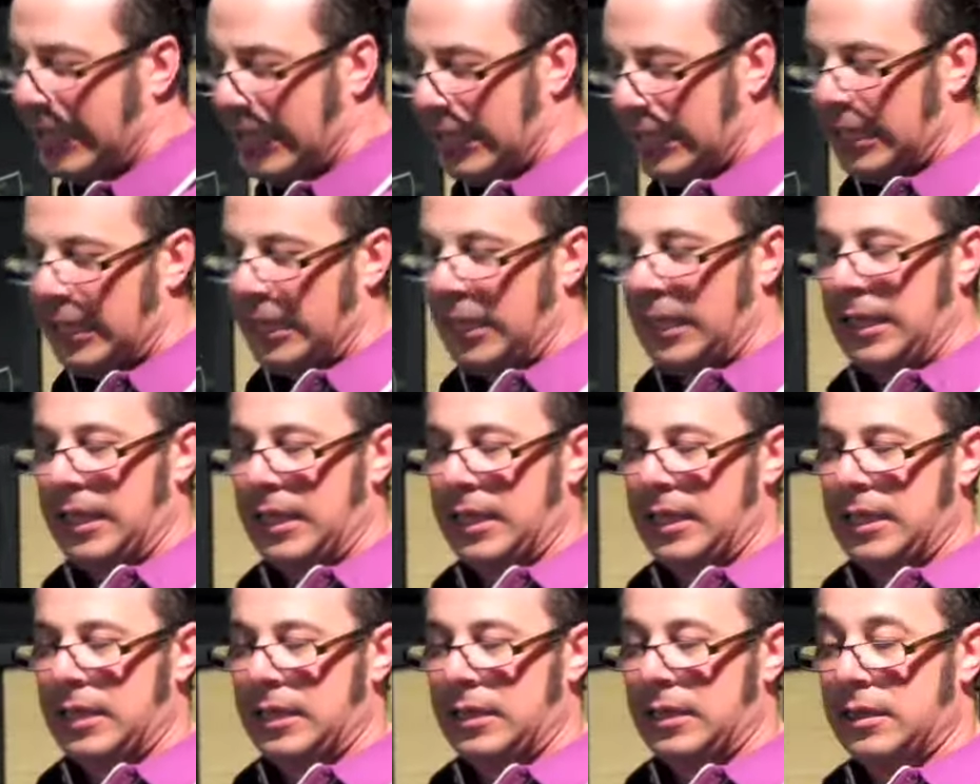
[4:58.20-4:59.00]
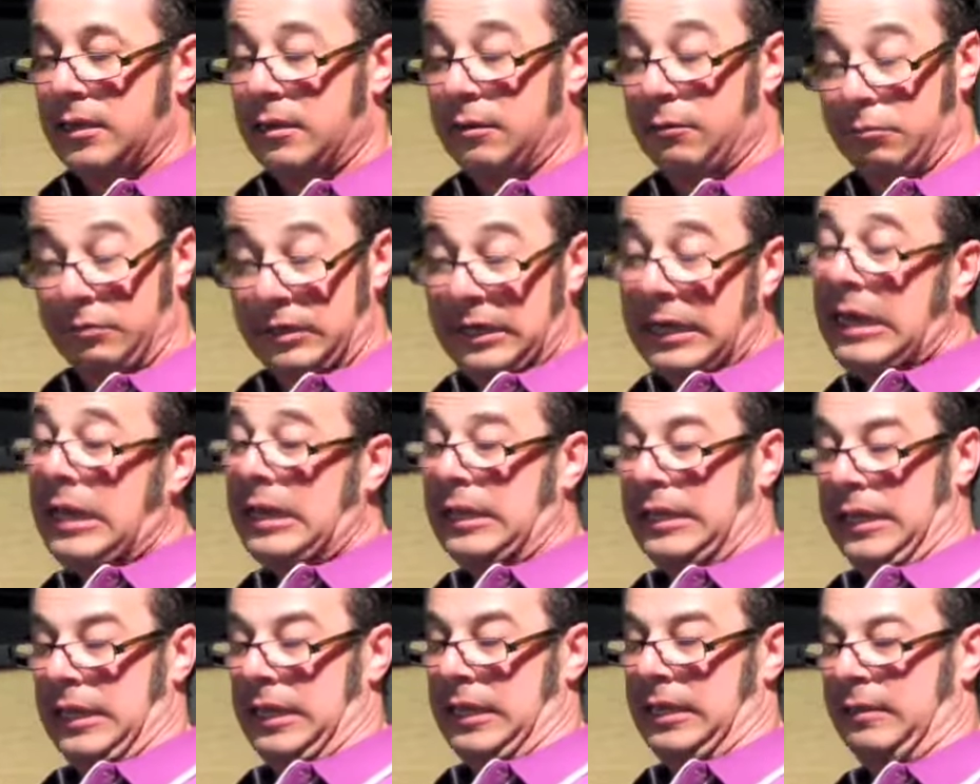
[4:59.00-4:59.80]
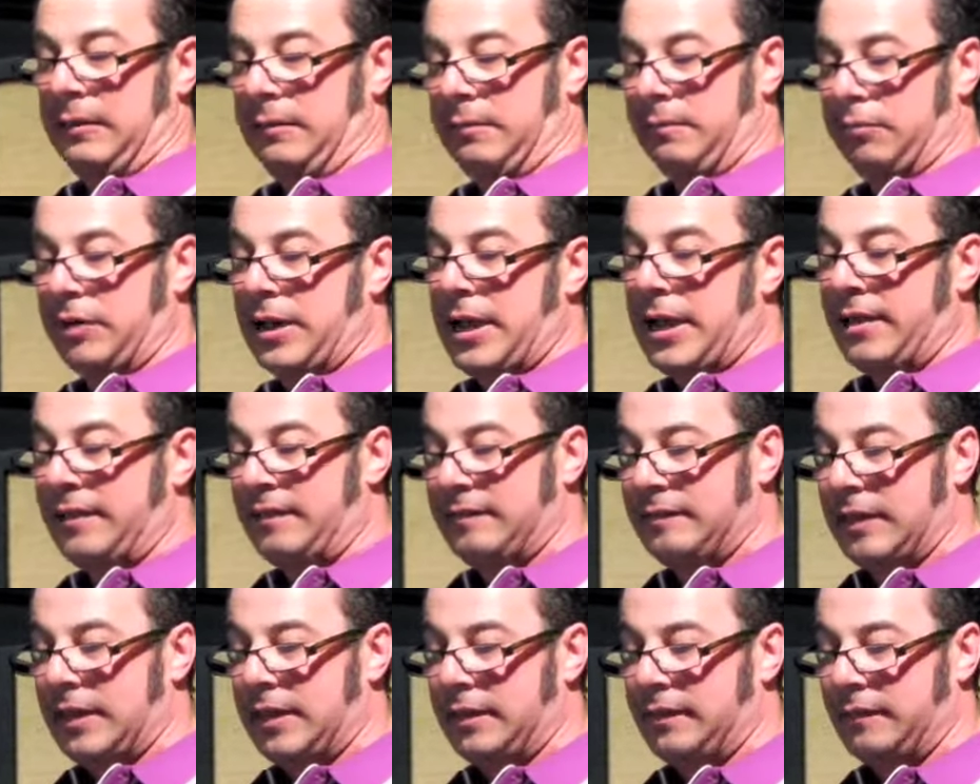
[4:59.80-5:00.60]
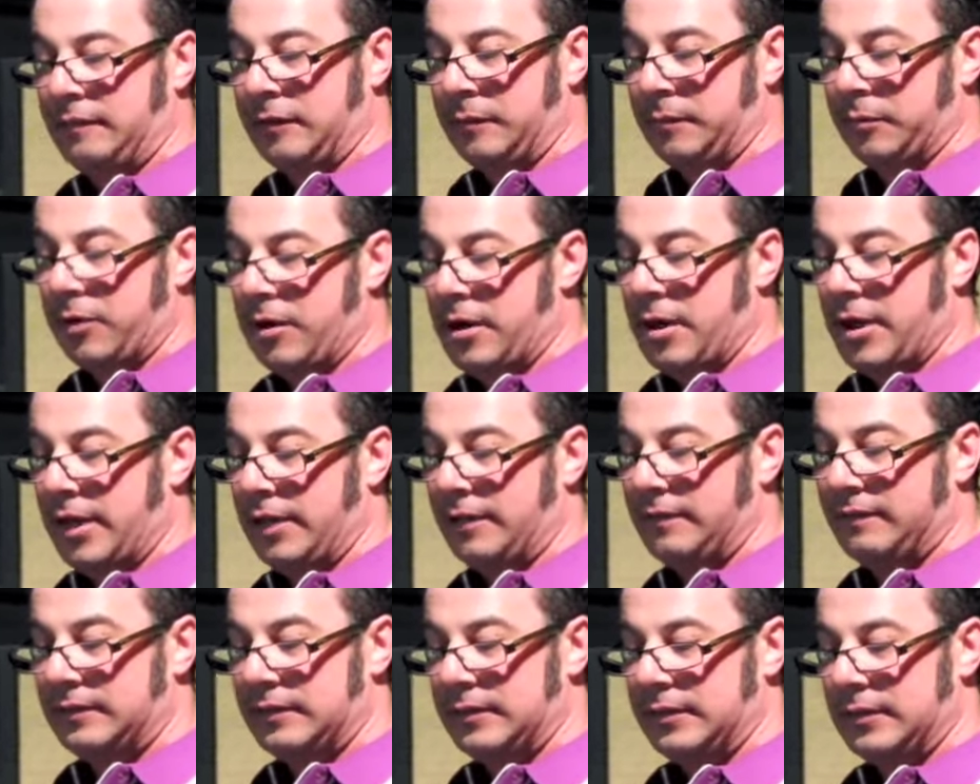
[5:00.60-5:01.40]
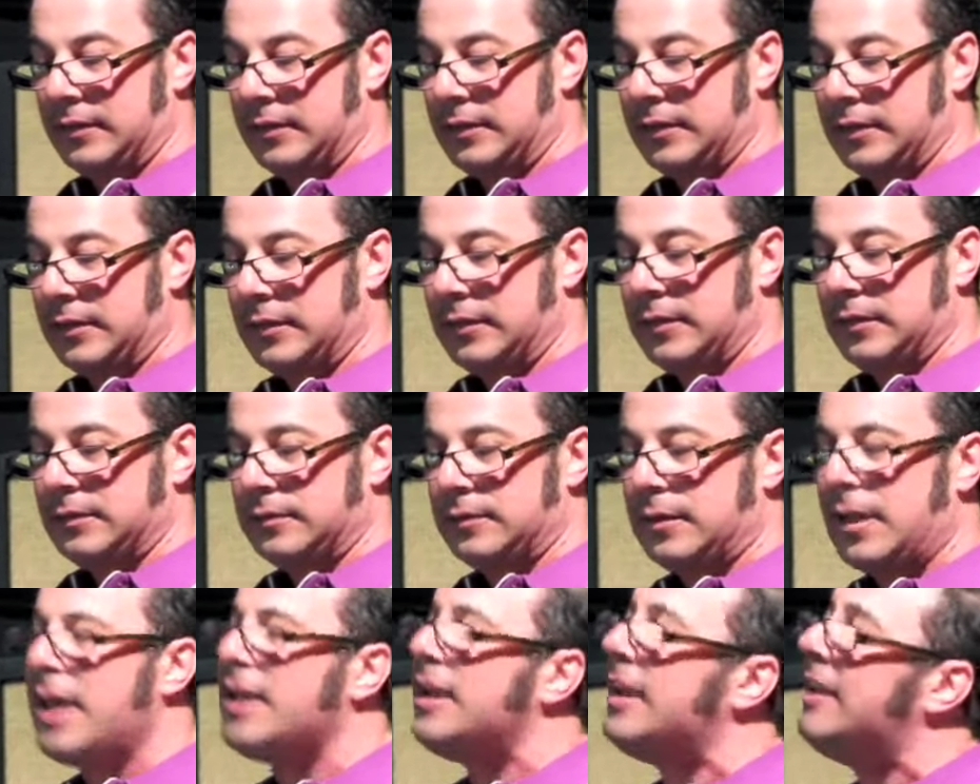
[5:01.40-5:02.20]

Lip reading: Really? Brad said, surprised. And